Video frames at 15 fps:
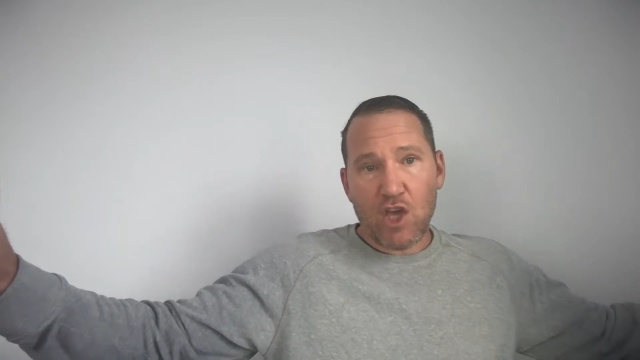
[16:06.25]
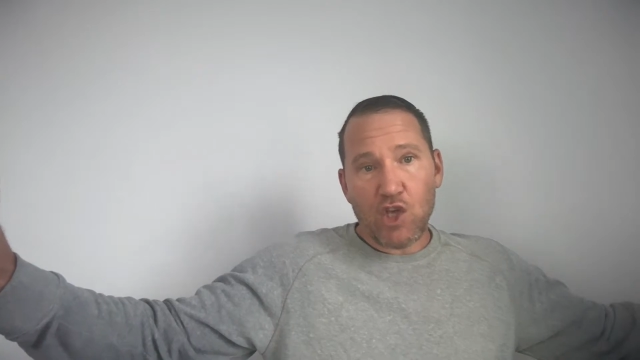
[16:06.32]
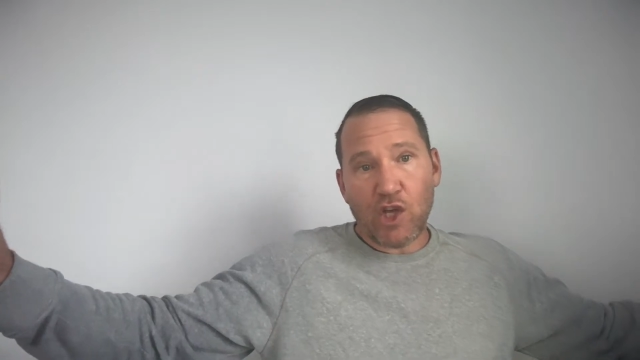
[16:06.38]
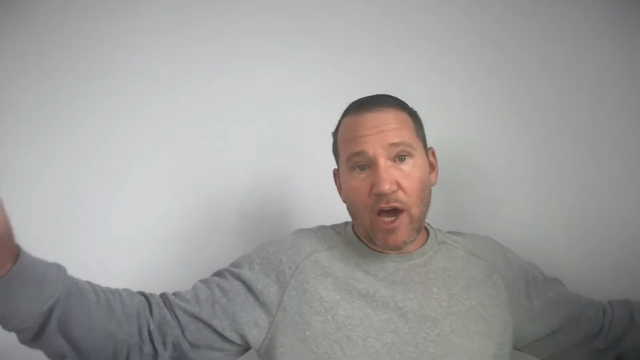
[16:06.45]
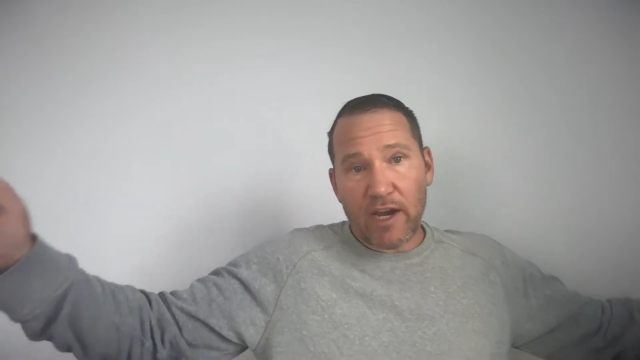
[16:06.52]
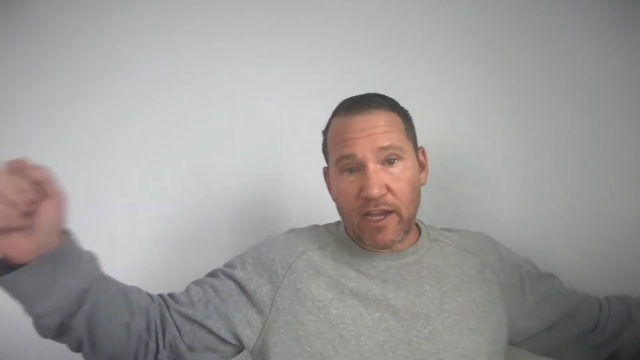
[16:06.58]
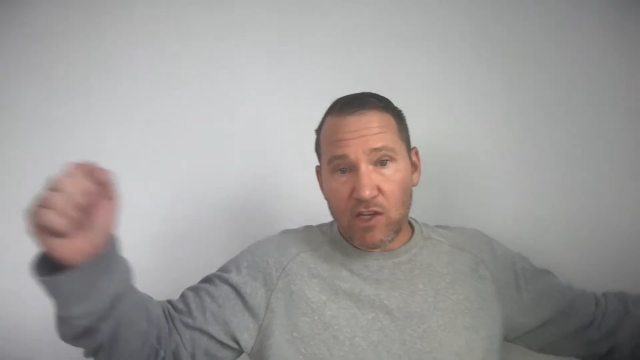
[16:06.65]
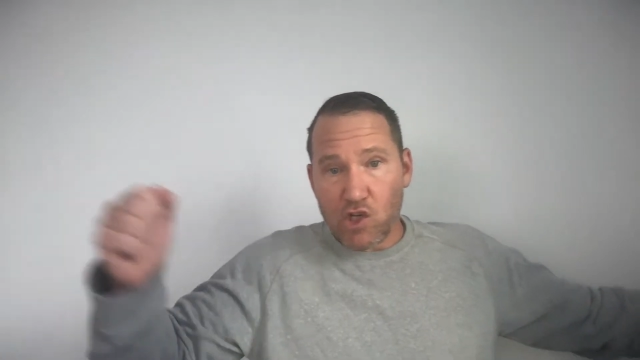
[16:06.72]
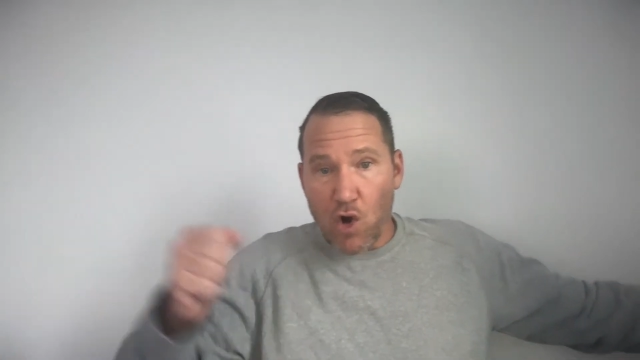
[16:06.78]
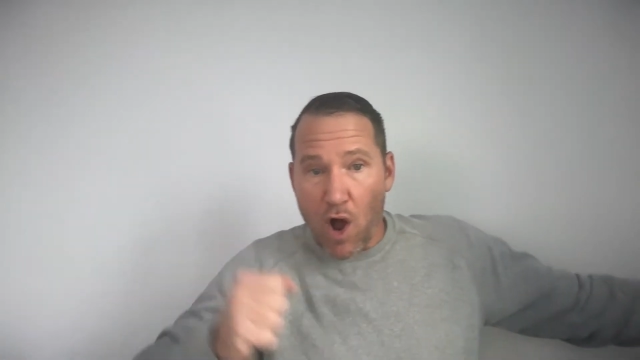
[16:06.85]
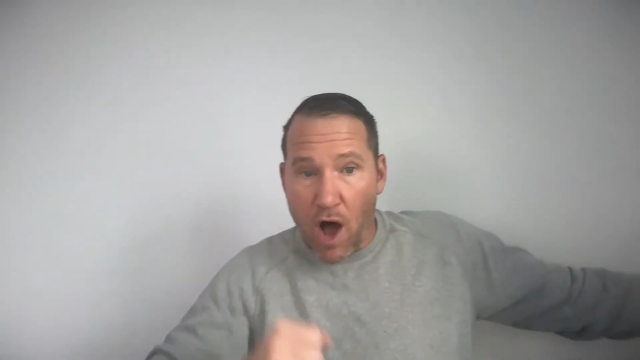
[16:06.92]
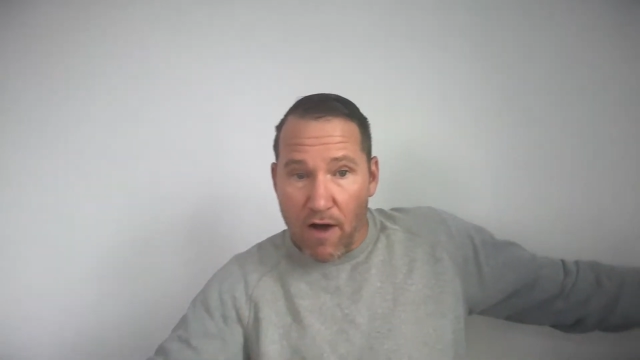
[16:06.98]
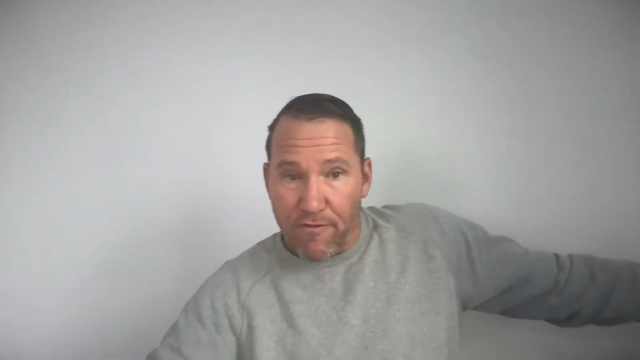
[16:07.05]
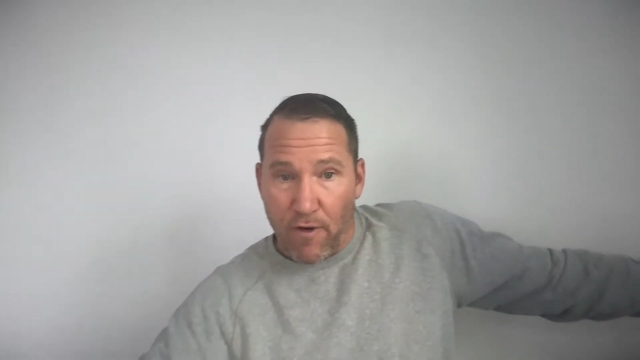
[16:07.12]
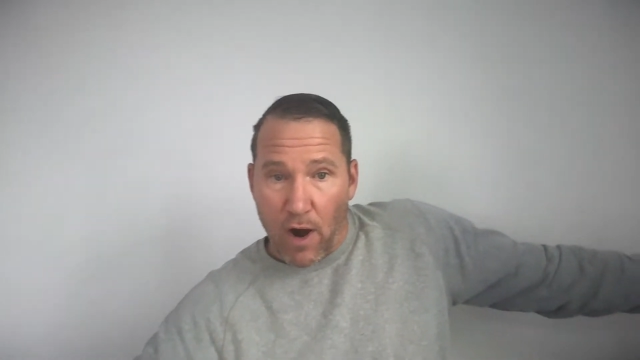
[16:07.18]
You got to get your
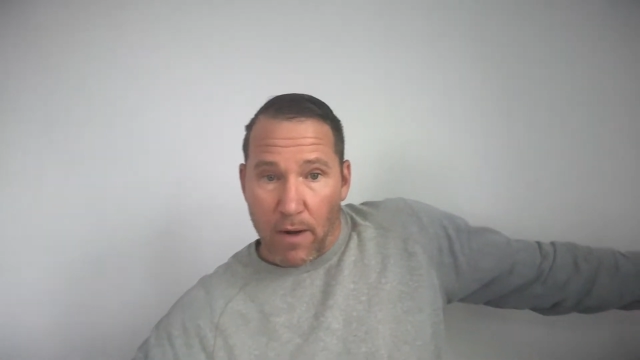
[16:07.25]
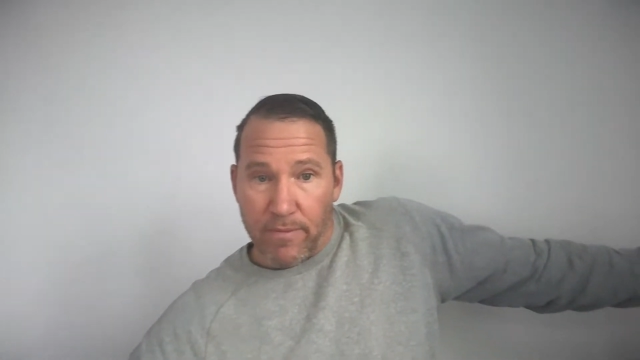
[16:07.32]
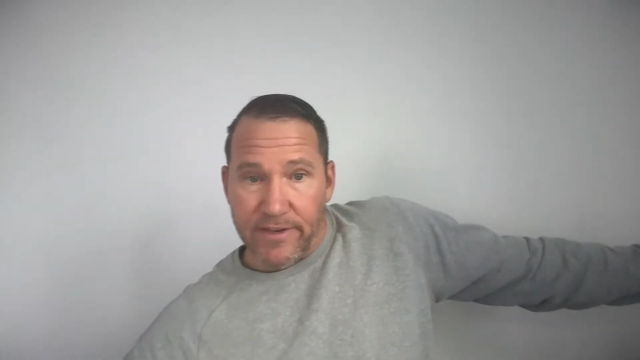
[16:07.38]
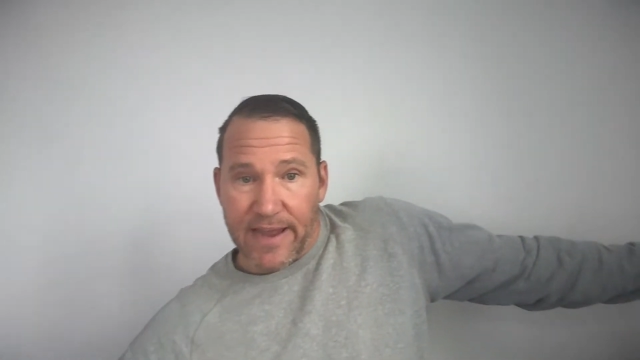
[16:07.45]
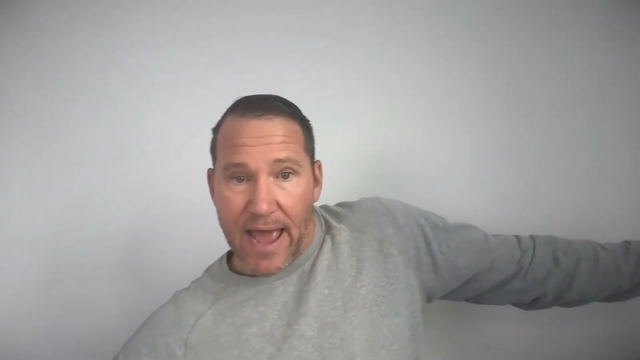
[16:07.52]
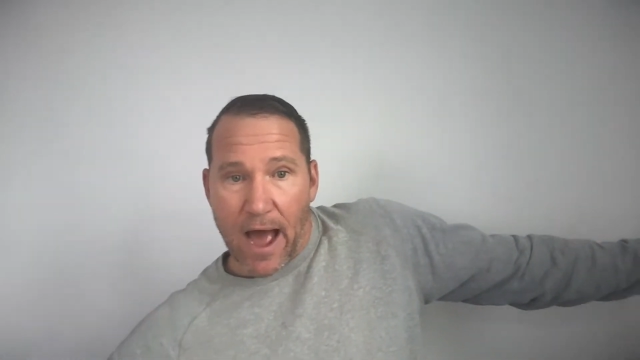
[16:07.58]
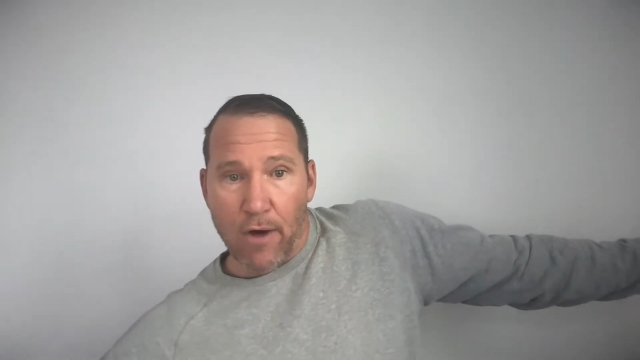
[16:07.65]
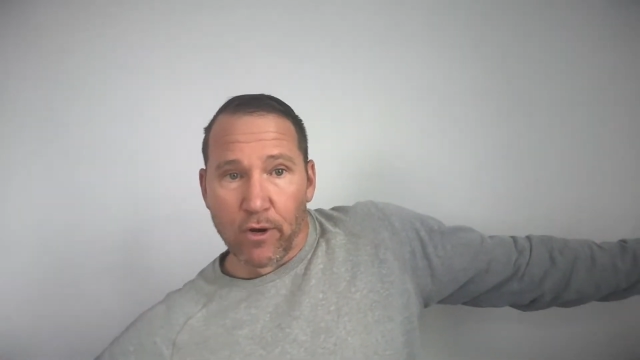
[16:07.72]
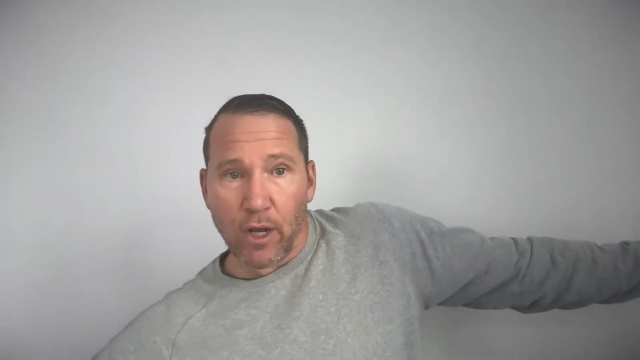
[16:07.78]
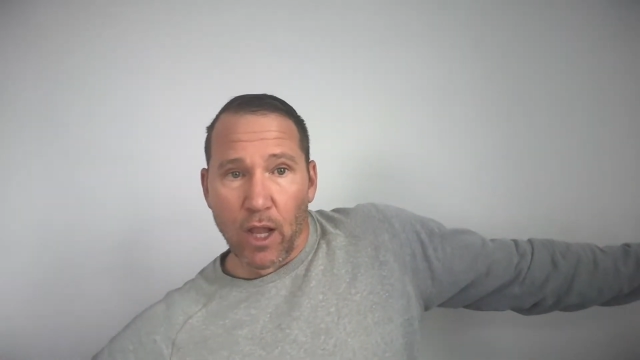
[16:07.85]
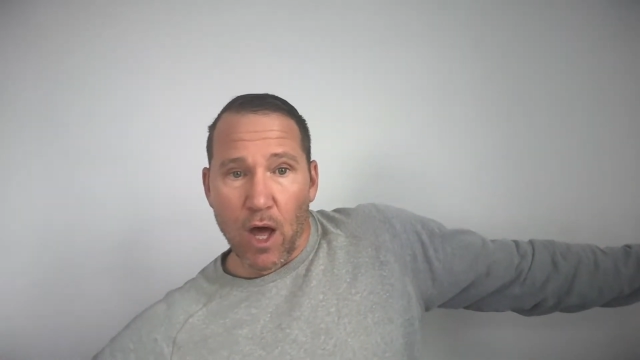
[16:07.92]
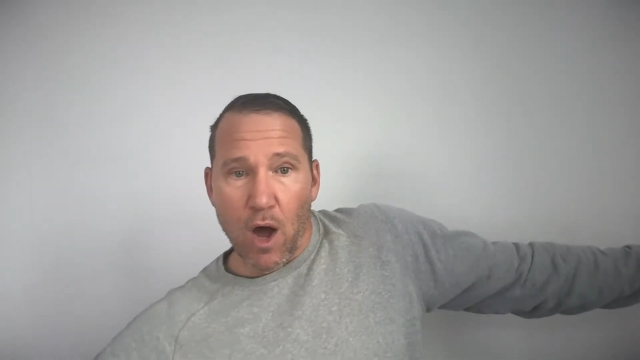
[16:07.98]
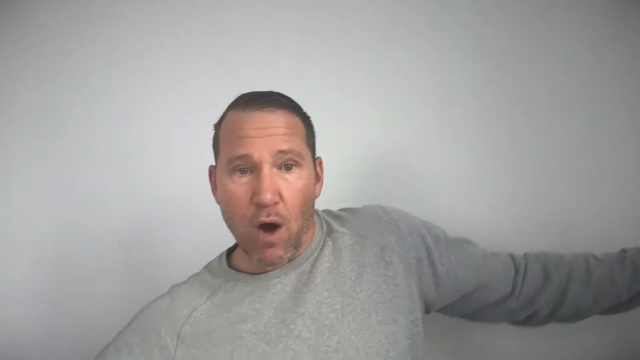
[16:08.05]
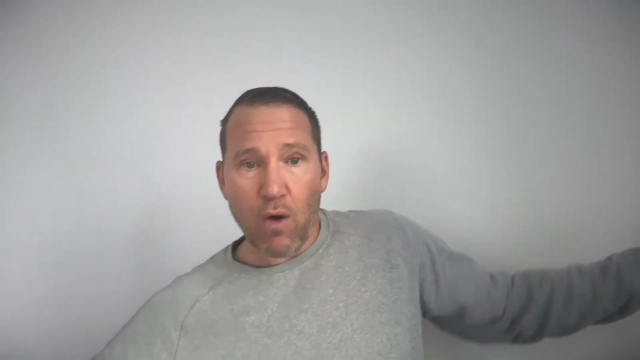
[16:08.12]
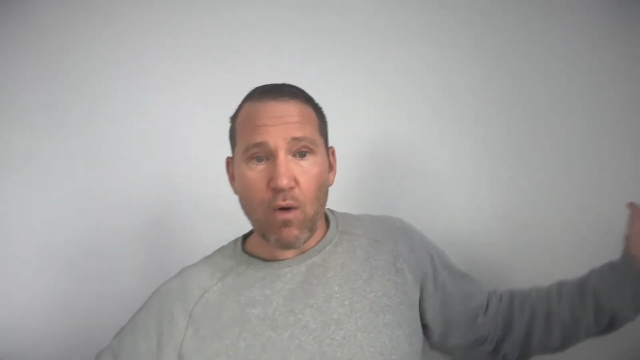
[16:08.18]
off arm down
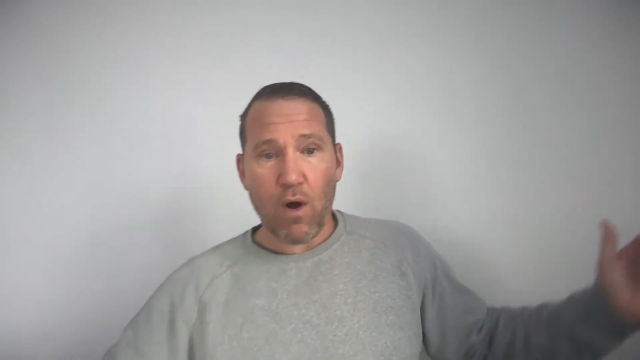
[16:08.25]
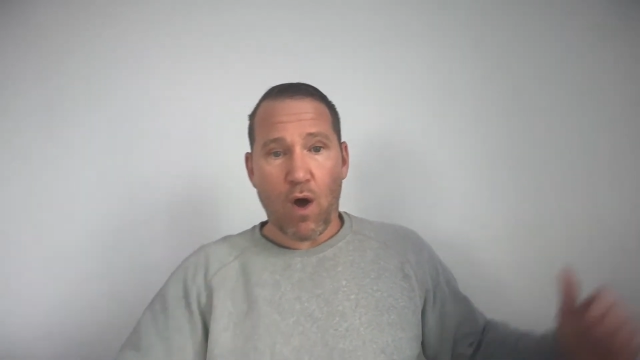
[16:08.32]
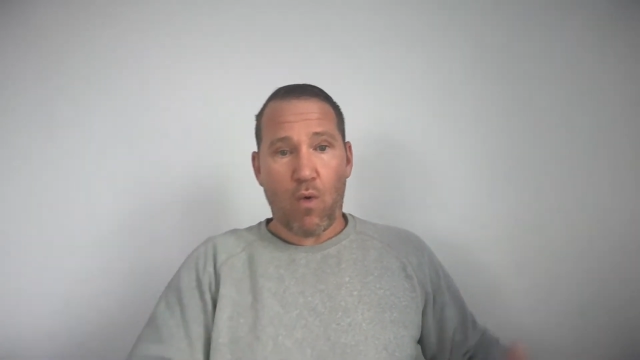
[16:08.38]
low